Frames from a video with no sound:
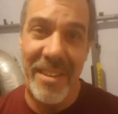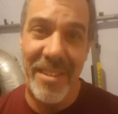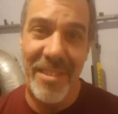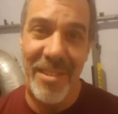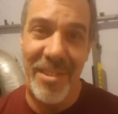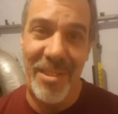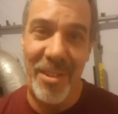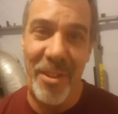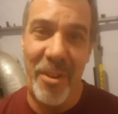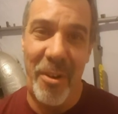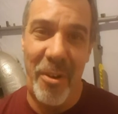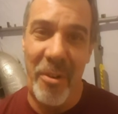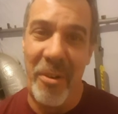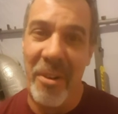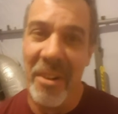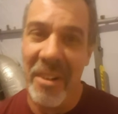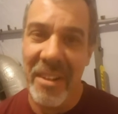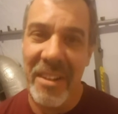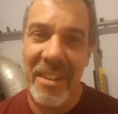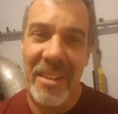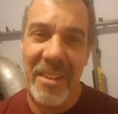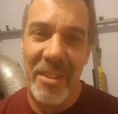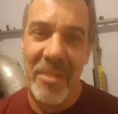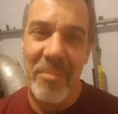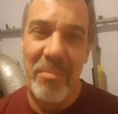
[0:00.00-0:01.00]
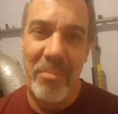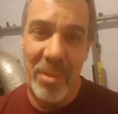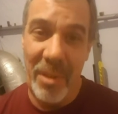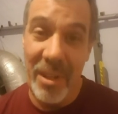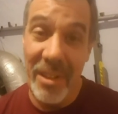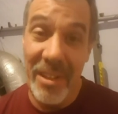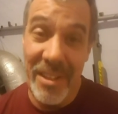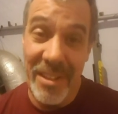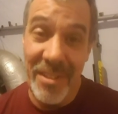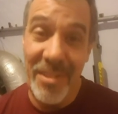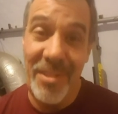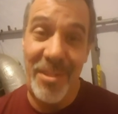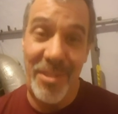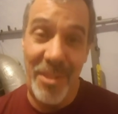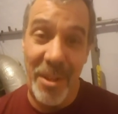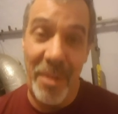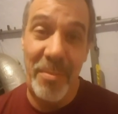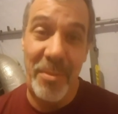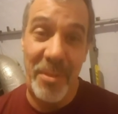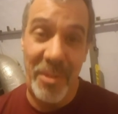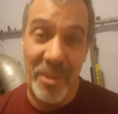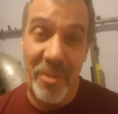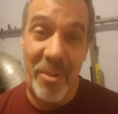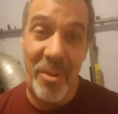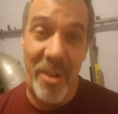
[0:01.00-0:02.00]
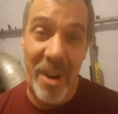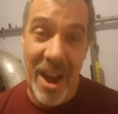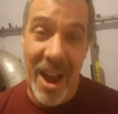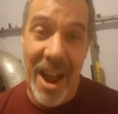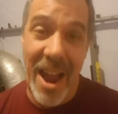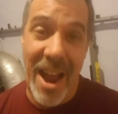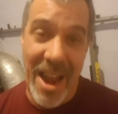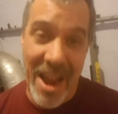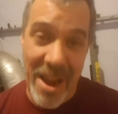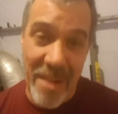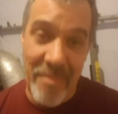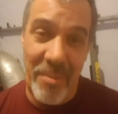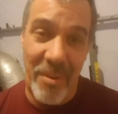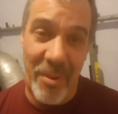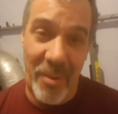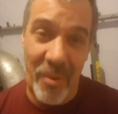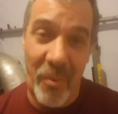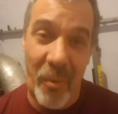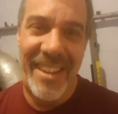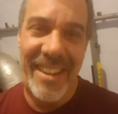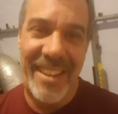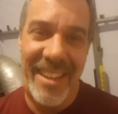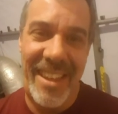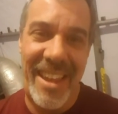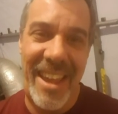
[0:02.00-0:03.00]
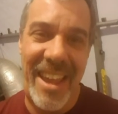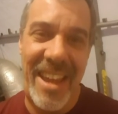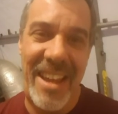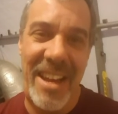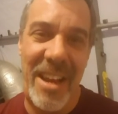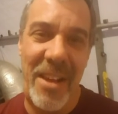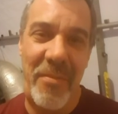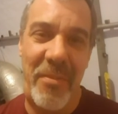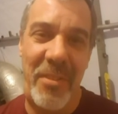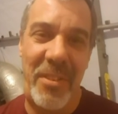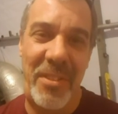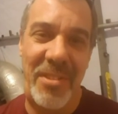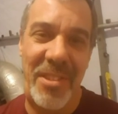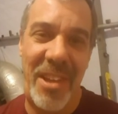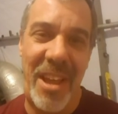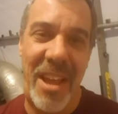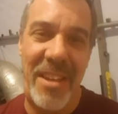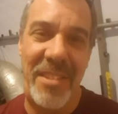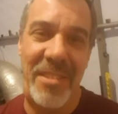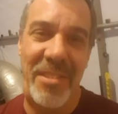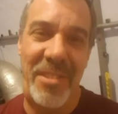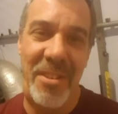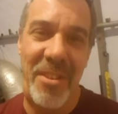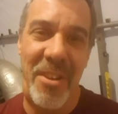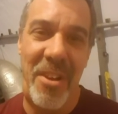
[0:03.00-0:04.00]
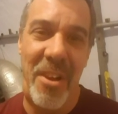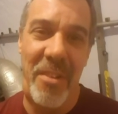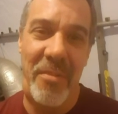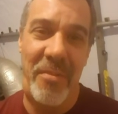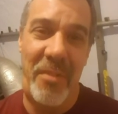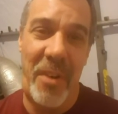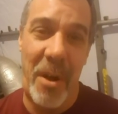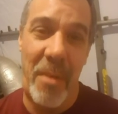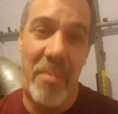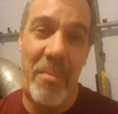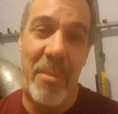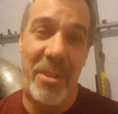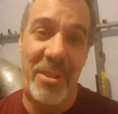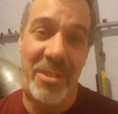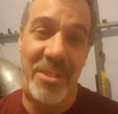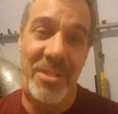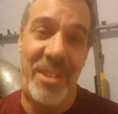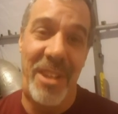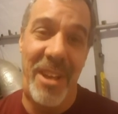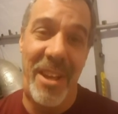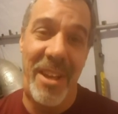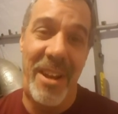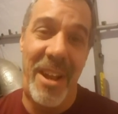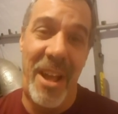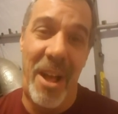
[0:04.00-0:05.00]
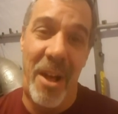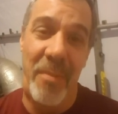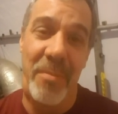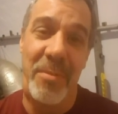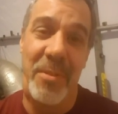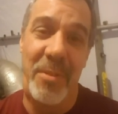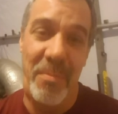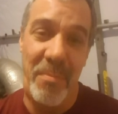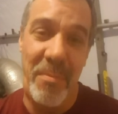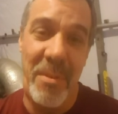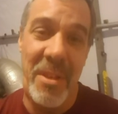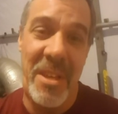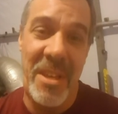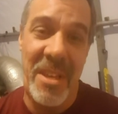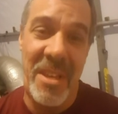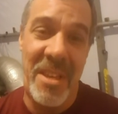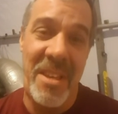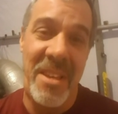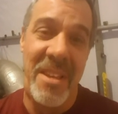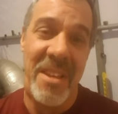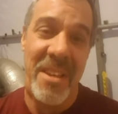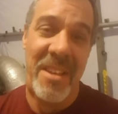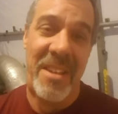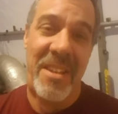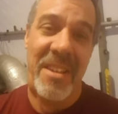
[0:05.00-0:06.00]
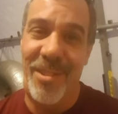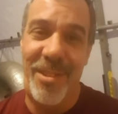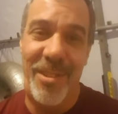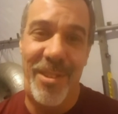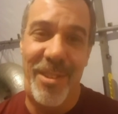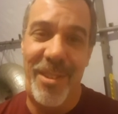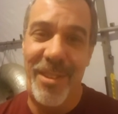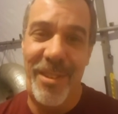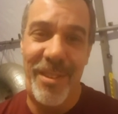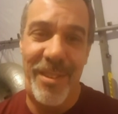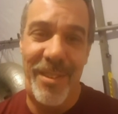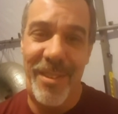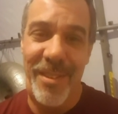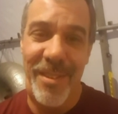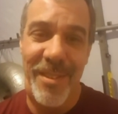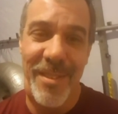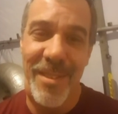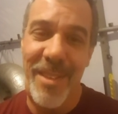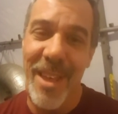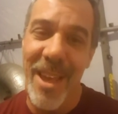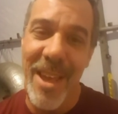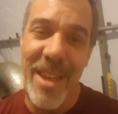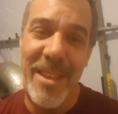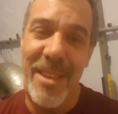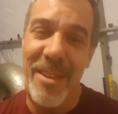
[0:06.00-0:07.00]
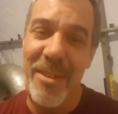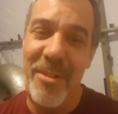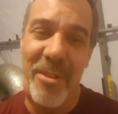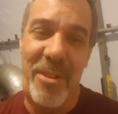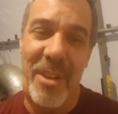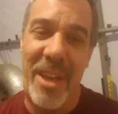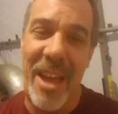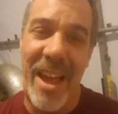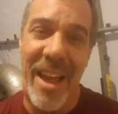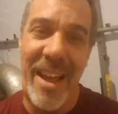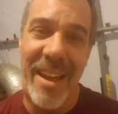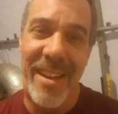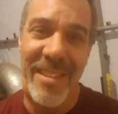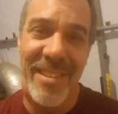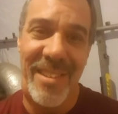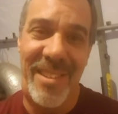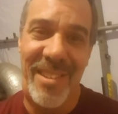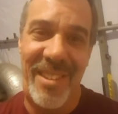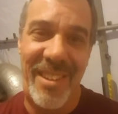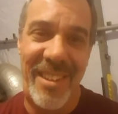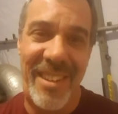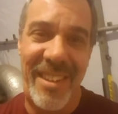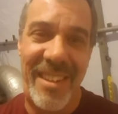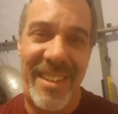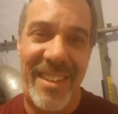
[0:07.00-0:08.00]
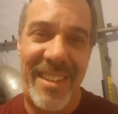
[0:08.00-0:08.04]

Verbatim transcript: this, so please subscribe. I can't emphasize enough how much that helps me. Thank you guys.